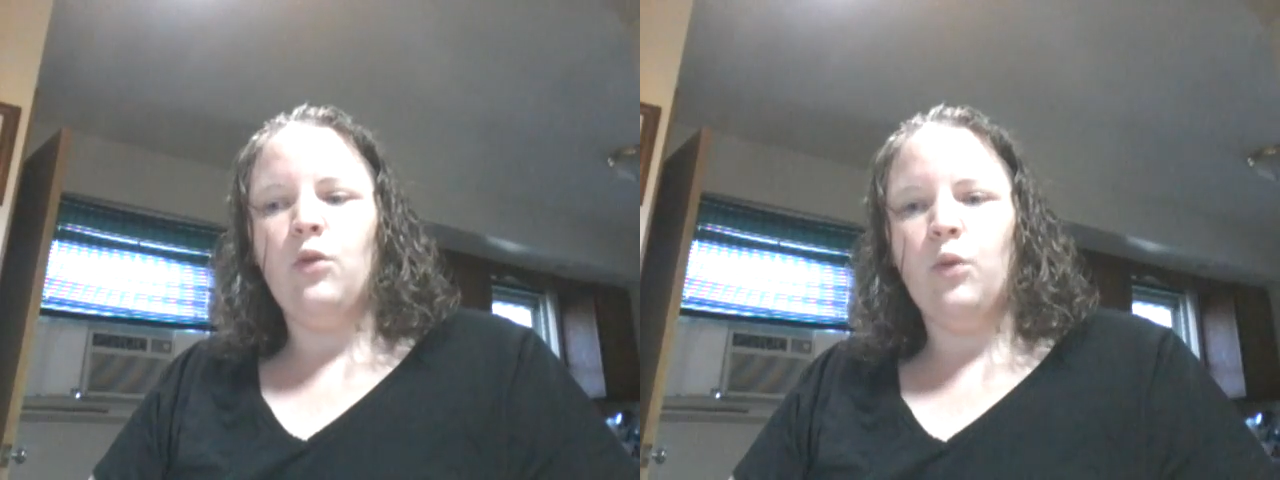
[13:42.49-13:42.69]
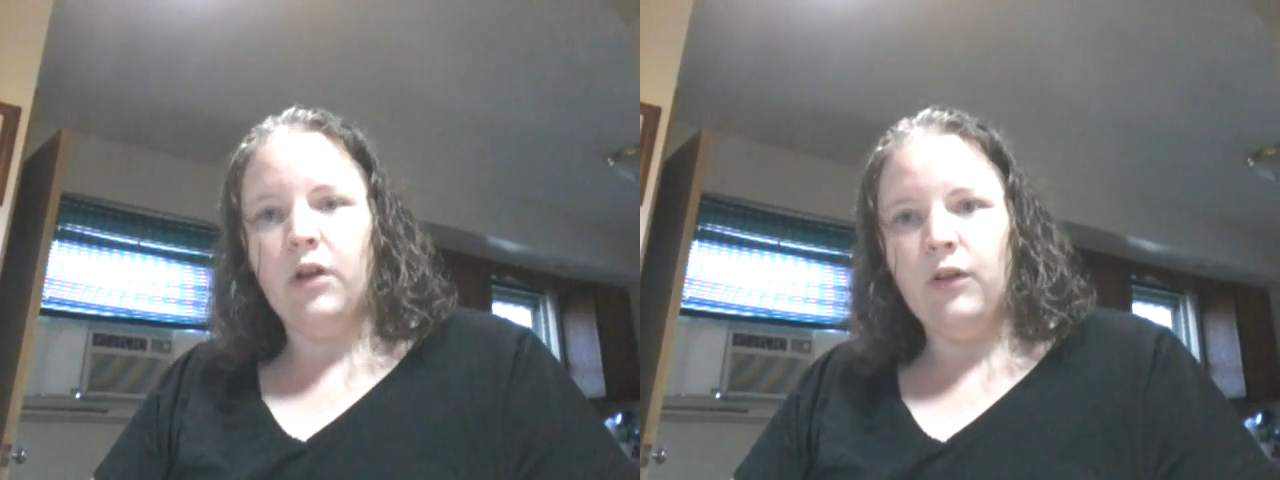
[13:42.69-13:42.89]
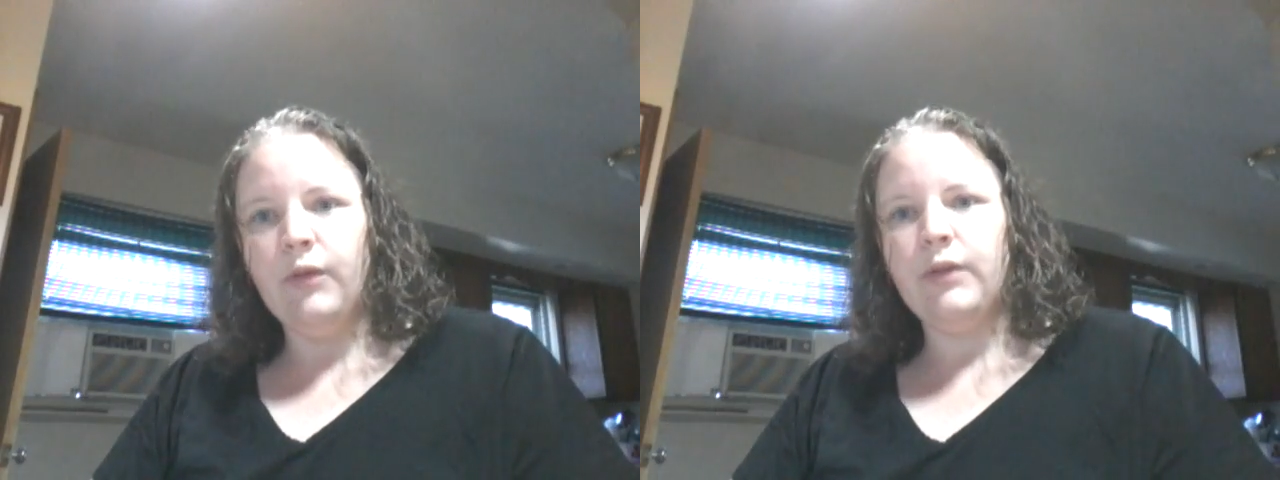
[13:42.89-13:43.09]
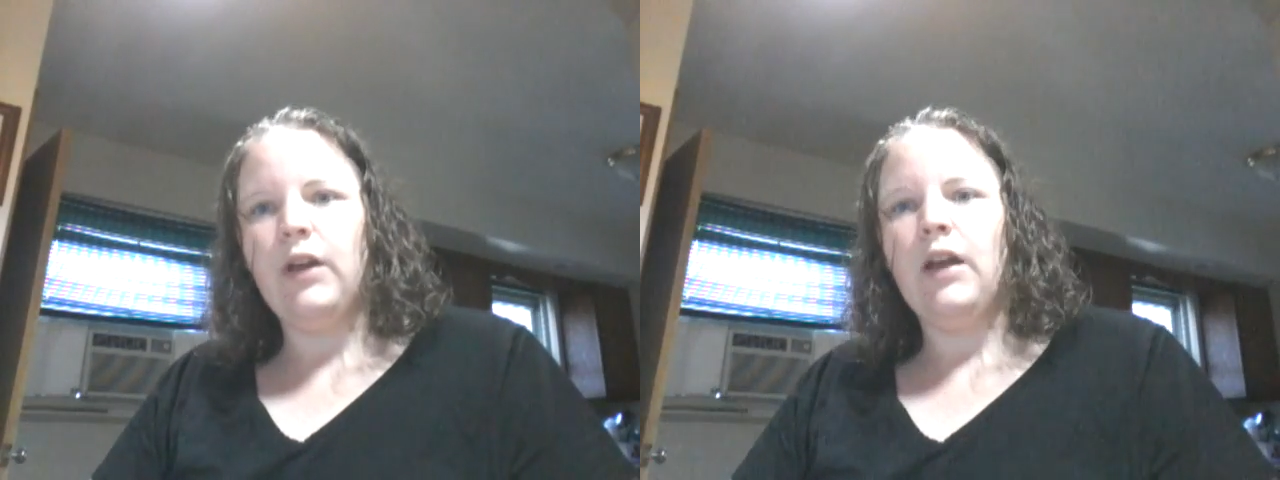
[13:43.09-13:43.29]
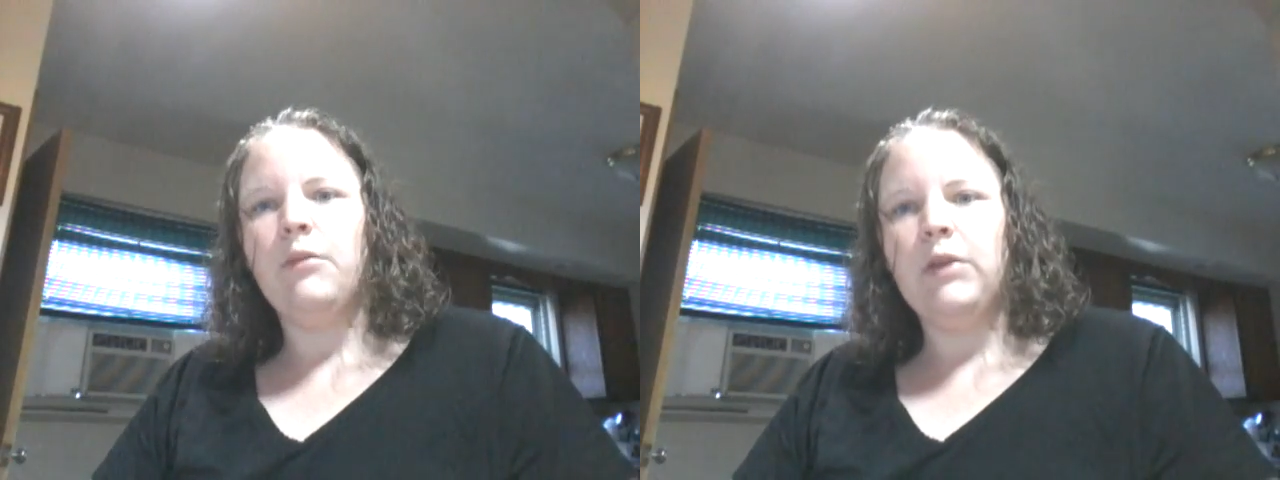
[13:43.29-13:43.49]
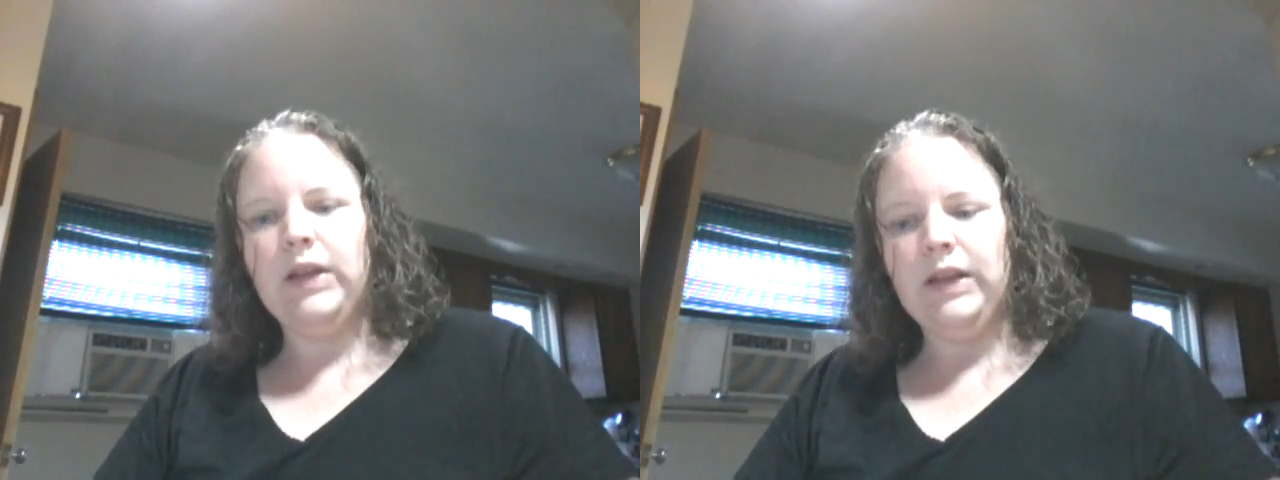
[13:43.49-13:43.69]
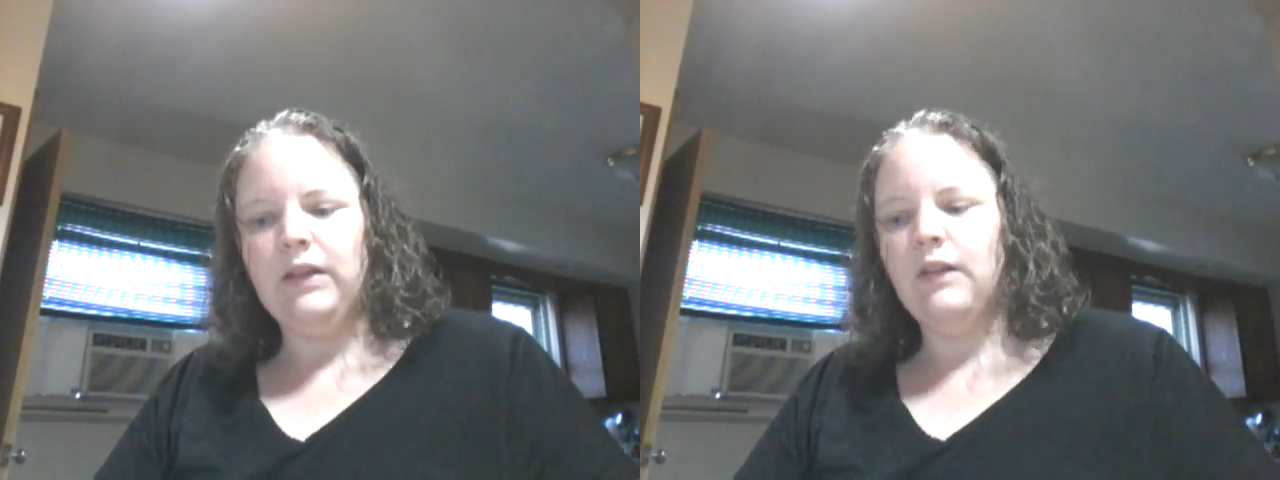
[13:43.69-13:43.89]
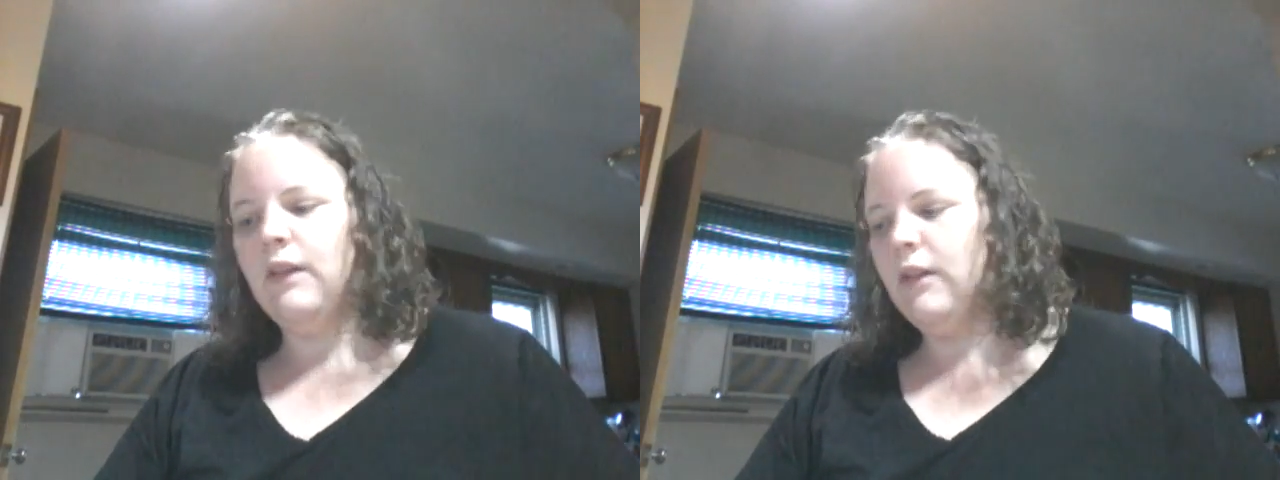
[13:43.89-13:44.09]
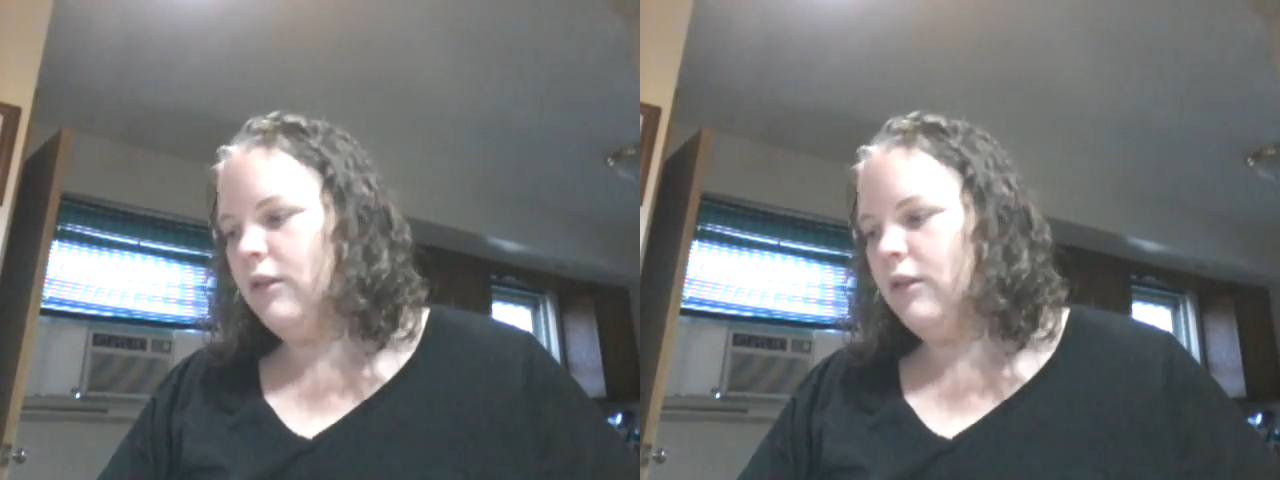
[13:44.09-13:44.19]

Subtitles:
working full-time and kids